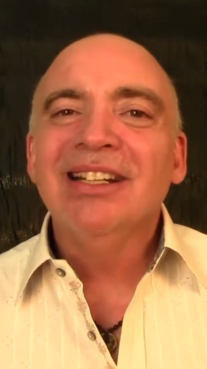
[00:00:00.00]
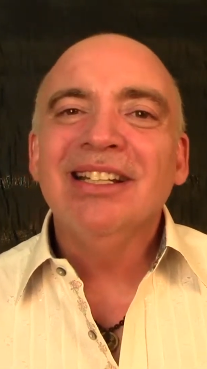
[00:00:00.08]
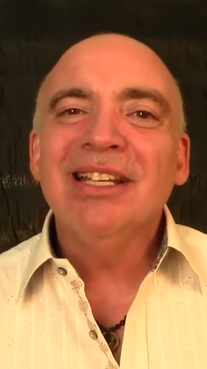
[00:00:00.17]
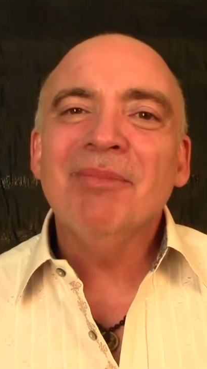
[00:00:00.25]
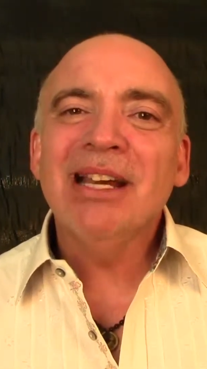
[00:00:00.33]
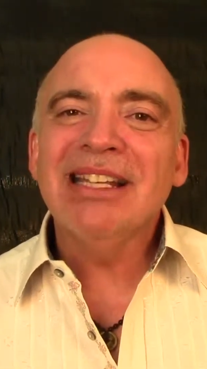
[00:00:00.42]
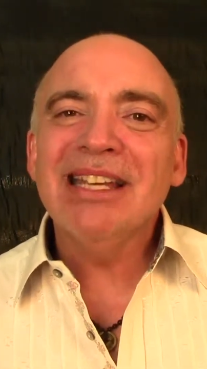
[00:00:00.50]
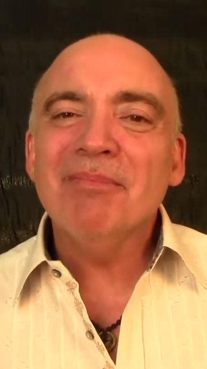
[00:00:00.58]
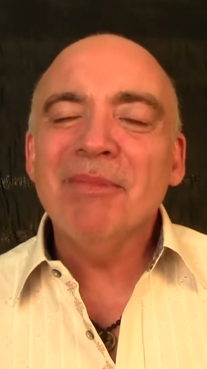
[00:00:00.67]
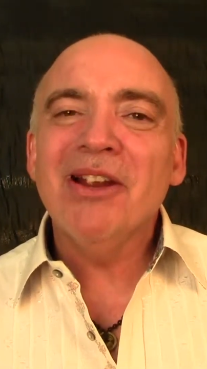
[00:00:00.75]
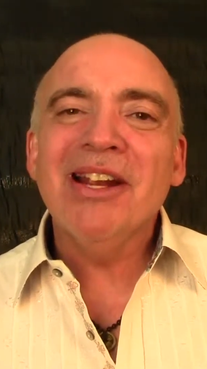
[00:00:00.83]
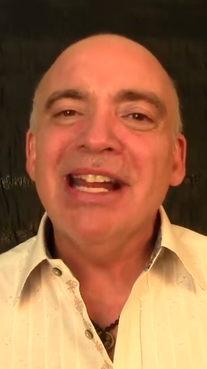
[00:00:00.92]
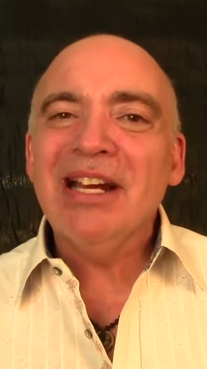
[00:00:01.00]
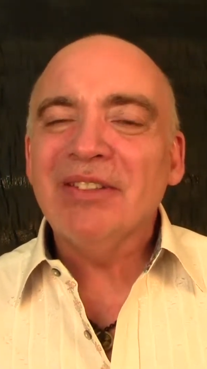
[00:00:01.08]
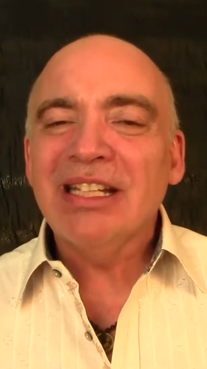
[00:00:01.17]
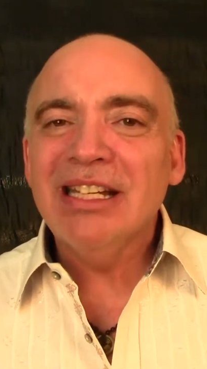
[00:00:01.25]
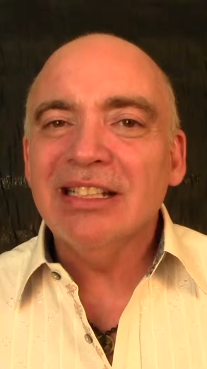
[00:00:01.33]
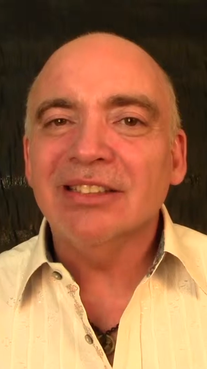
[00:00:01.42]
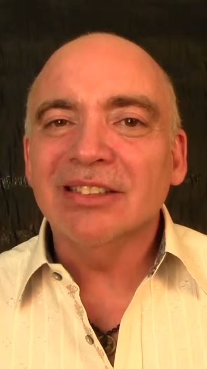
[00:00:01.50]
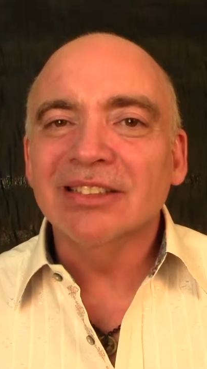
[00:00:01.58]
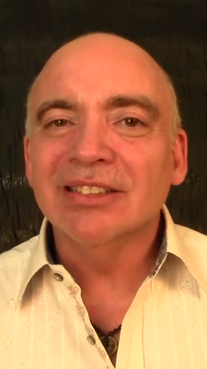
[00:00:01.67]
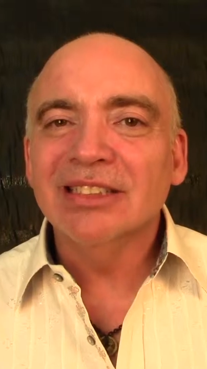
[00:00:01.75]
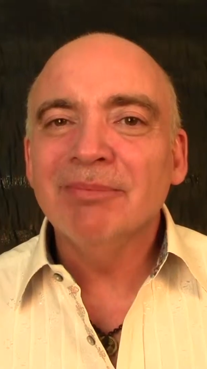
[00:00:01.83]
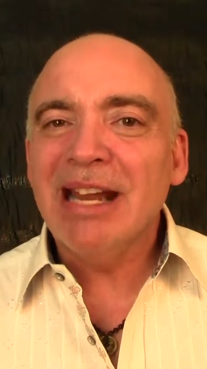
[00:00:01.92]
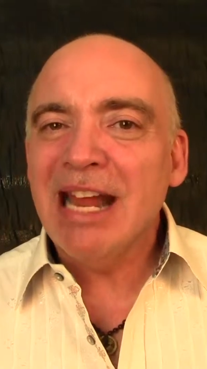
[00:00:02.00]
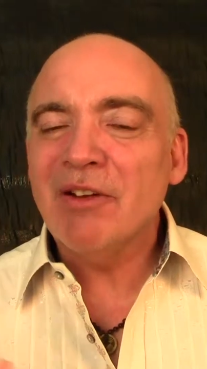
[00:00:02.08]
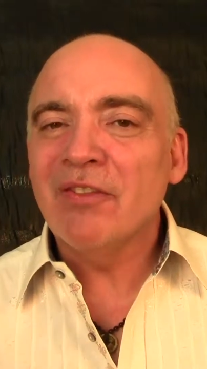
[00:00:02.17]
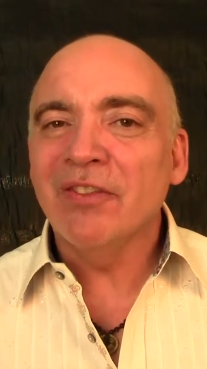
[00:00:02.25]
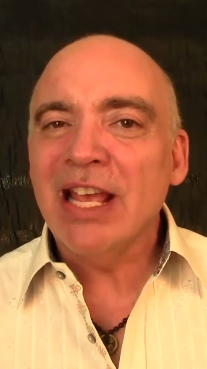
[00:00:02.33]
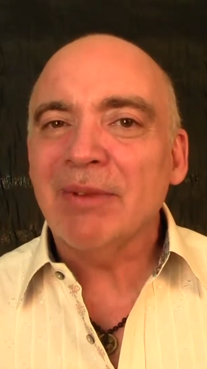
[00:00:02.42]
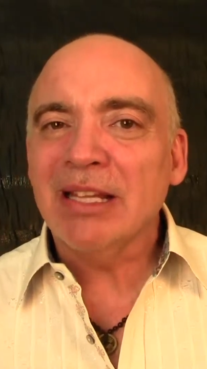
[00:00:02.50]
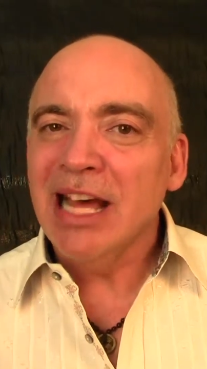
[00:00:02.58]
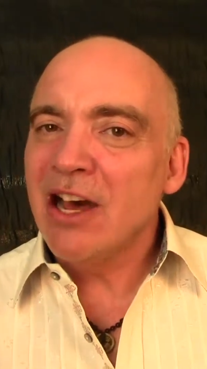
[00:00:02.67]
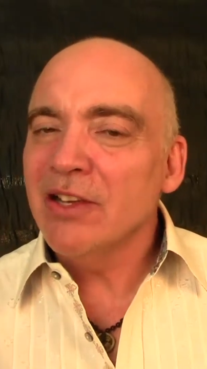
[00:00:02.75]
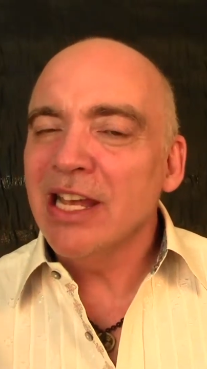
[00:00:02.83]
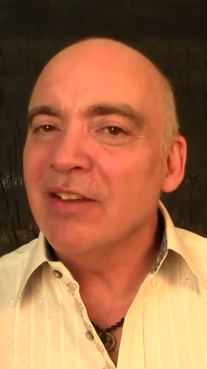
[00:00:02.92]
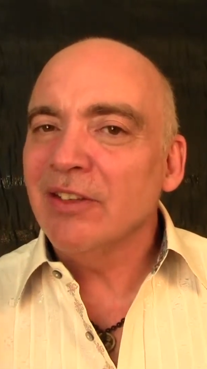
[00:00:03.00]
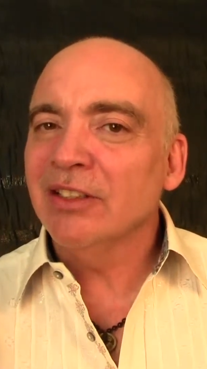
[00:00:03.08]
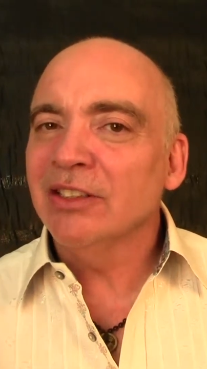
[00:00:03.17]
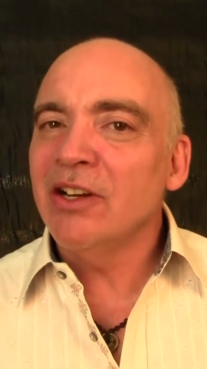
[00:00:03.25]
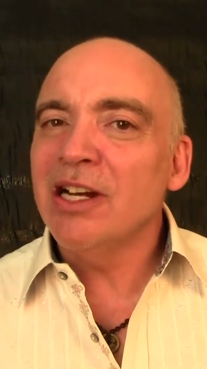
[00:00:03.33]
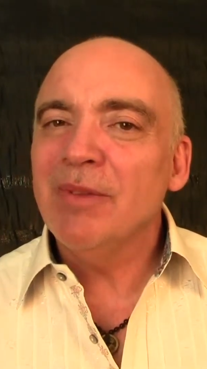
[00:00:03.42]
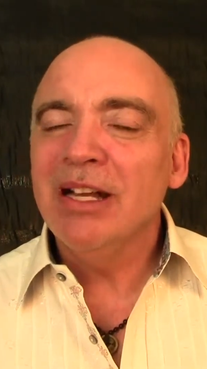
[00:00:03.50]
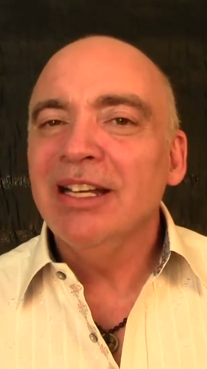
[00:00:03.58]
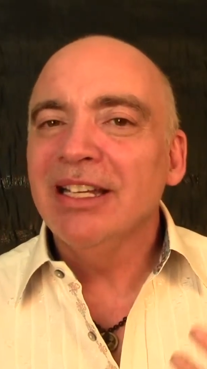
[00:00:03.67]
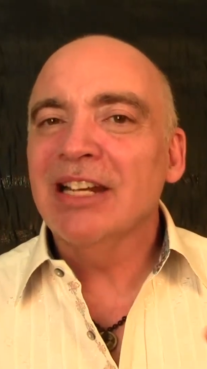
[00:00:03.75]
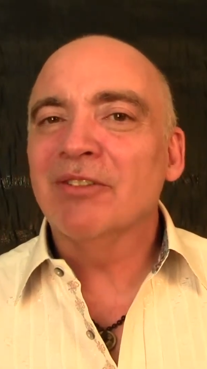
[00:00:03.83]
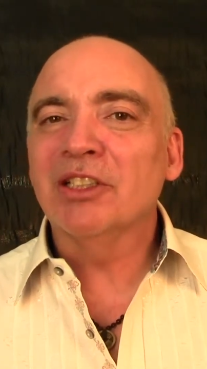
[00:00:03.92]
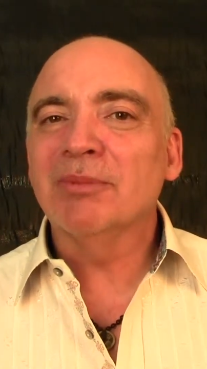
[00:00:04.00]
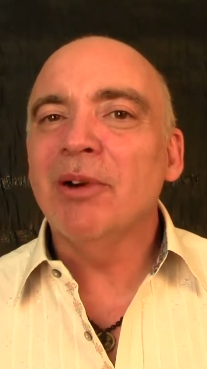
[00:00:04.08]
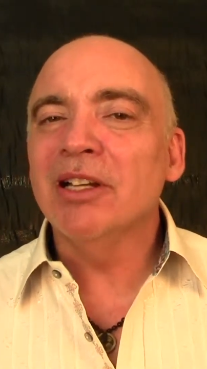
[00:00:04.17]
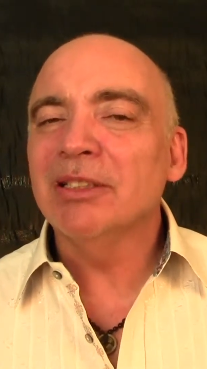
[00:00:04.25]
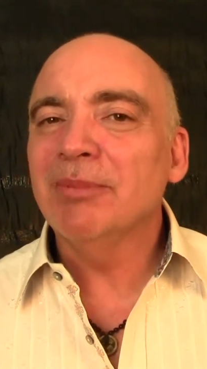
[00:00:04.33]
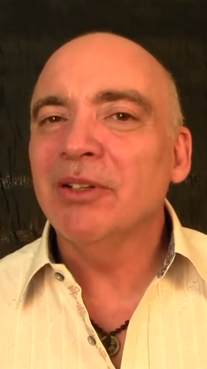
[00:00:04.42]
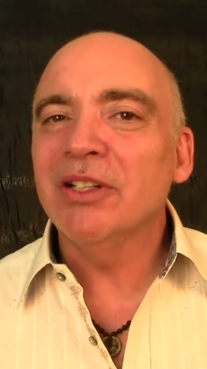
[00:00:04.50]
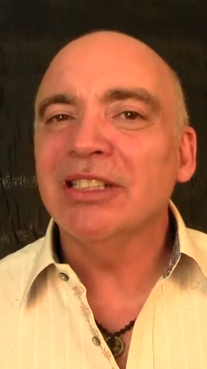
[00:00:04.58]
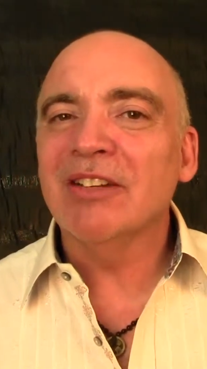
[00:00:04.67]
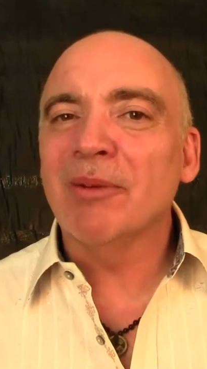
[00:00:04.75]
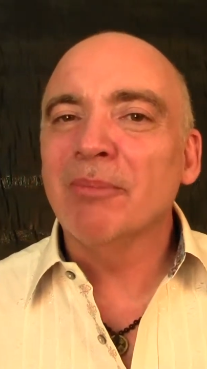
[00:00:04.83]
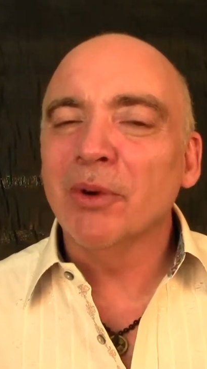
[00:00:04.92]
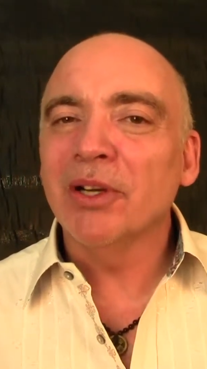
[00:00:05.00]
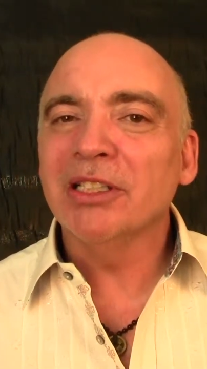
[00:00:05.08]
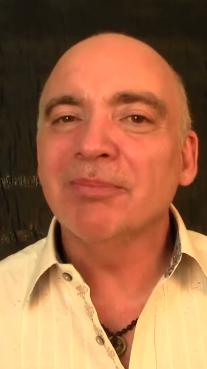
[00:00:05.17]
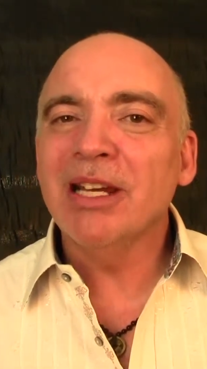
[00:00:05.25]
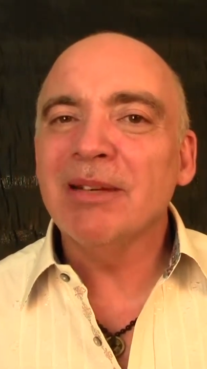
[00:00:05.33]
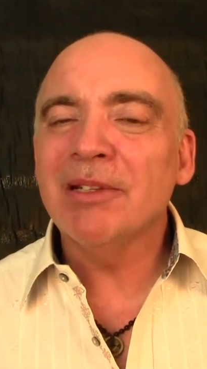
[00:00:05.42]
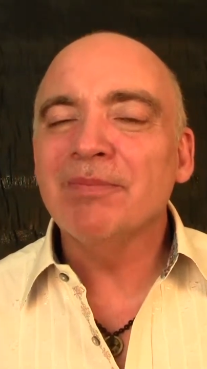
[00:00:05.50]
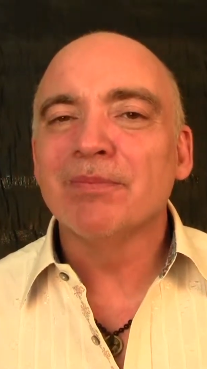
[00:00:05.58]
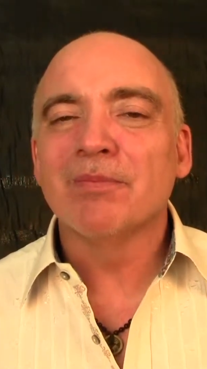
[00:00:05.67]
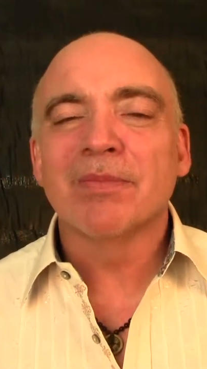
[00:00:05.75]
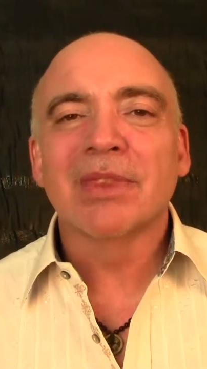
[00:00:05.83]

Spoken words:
You might get married and have kids. You might have a family. Now you have your job. You have responsibilities. You have a mortgage payment.